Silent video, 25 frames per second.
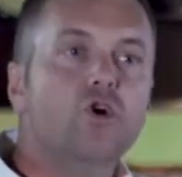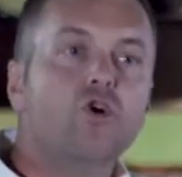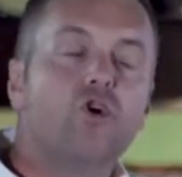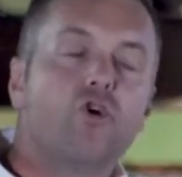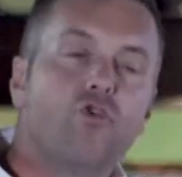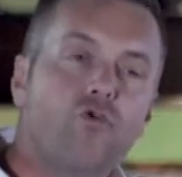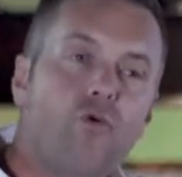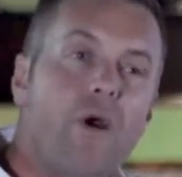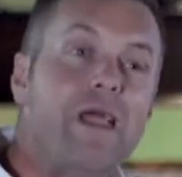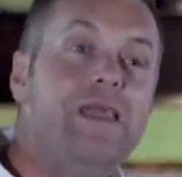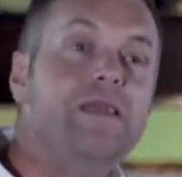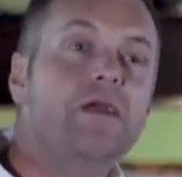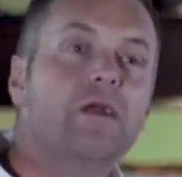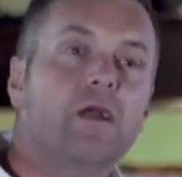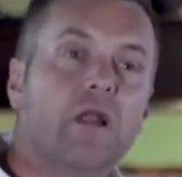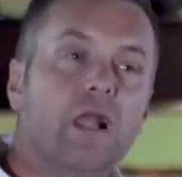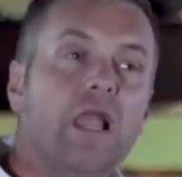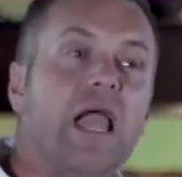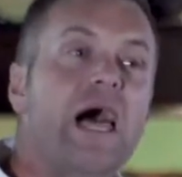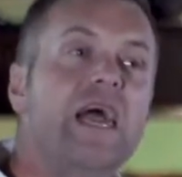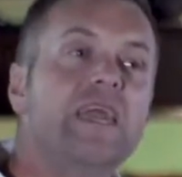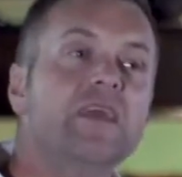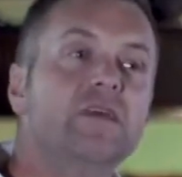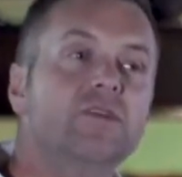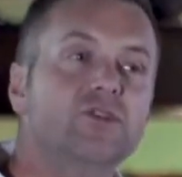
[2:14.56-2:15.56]
Great
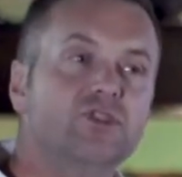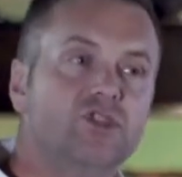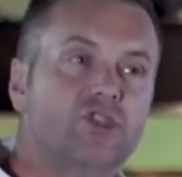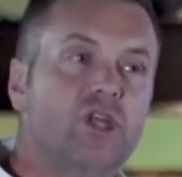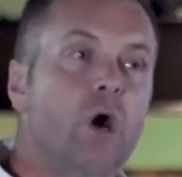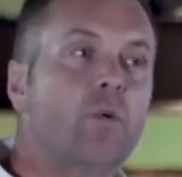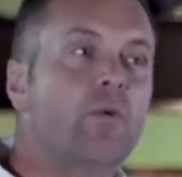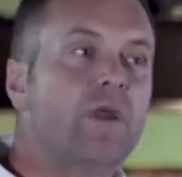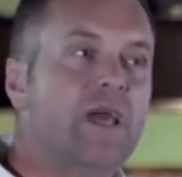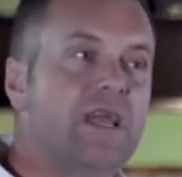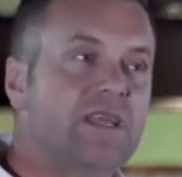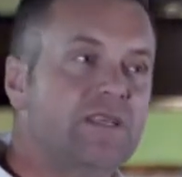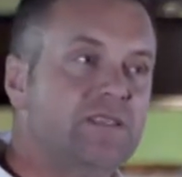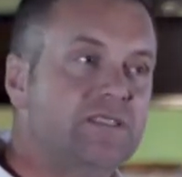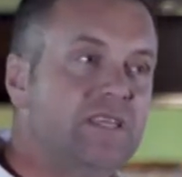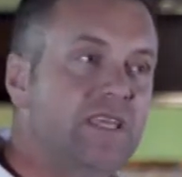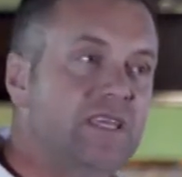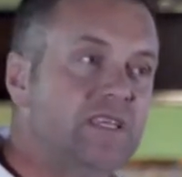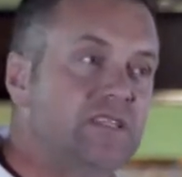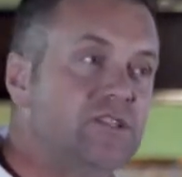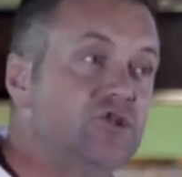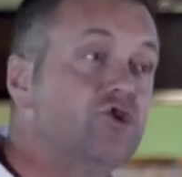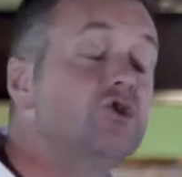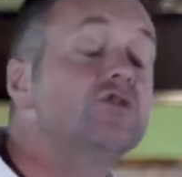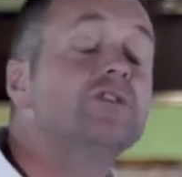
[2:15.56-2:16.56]
clients don't
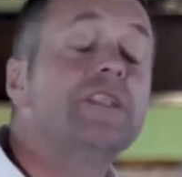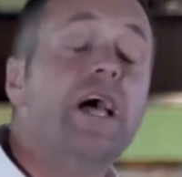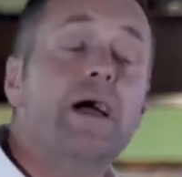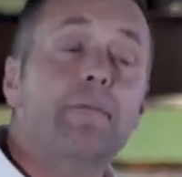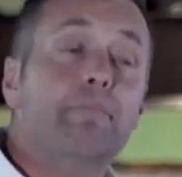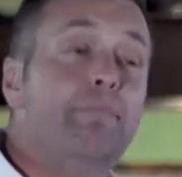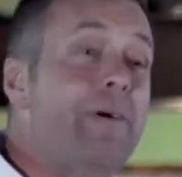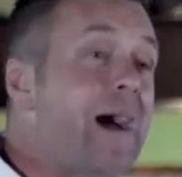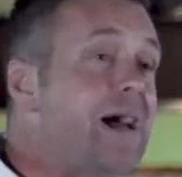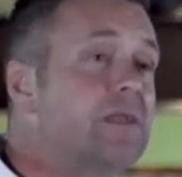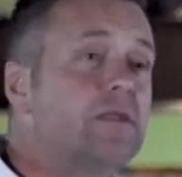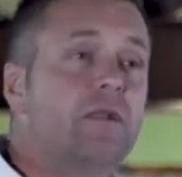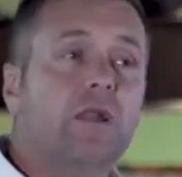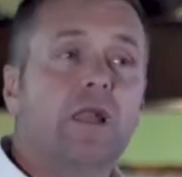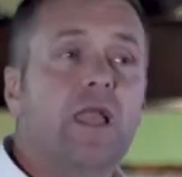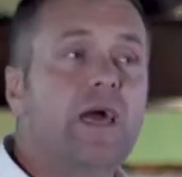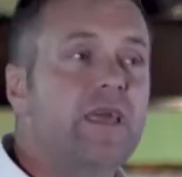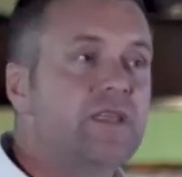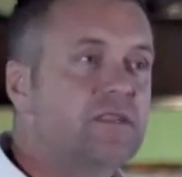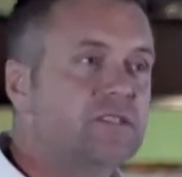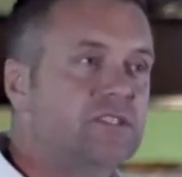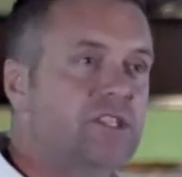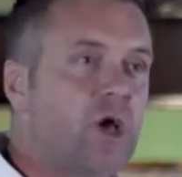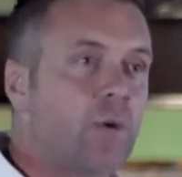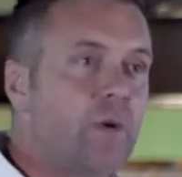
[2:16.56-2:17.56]
exist, just like bad
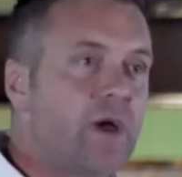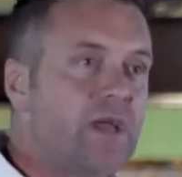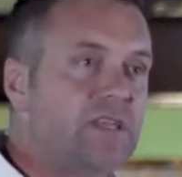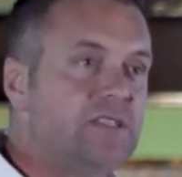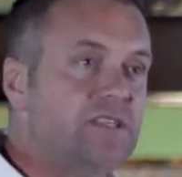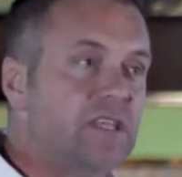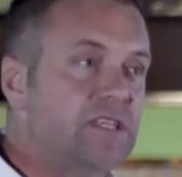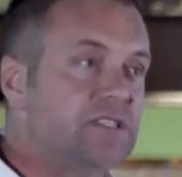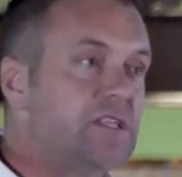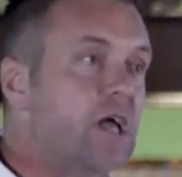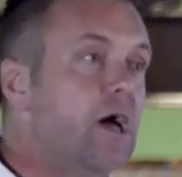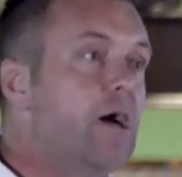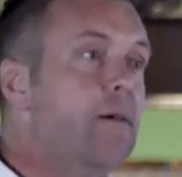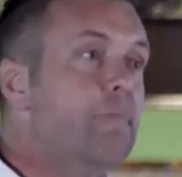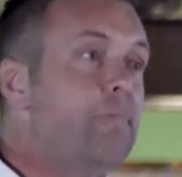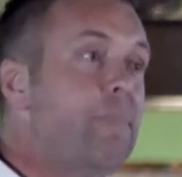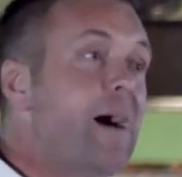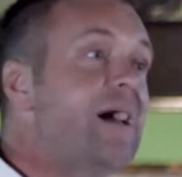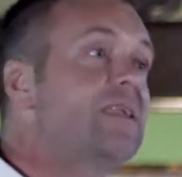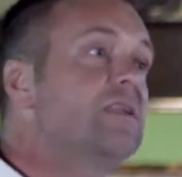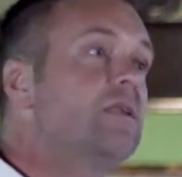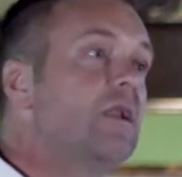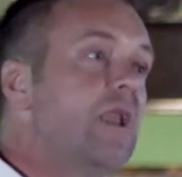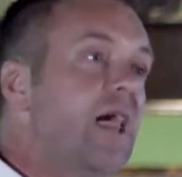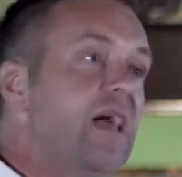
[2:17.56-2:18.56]
clients don't exist.
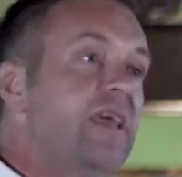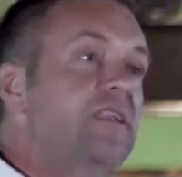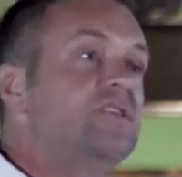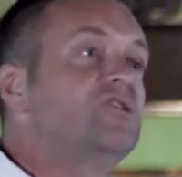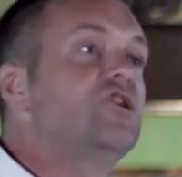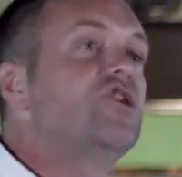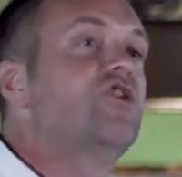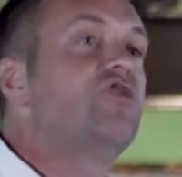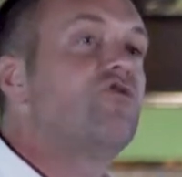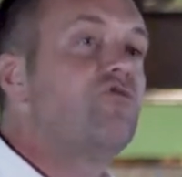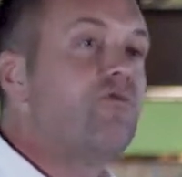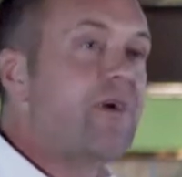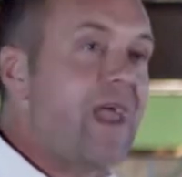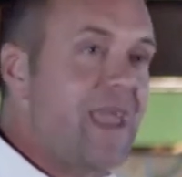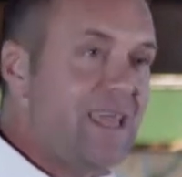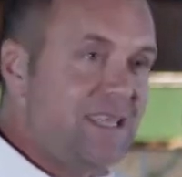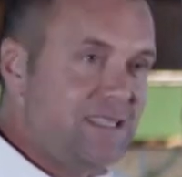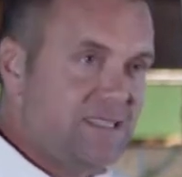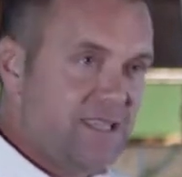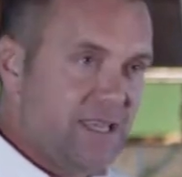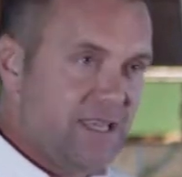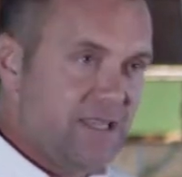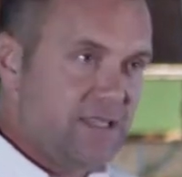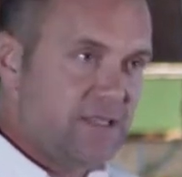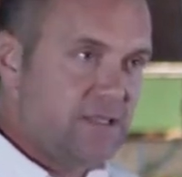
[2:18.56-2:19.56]
Bad clients are
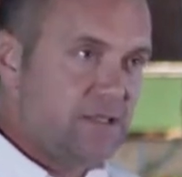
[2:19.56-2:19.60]
created.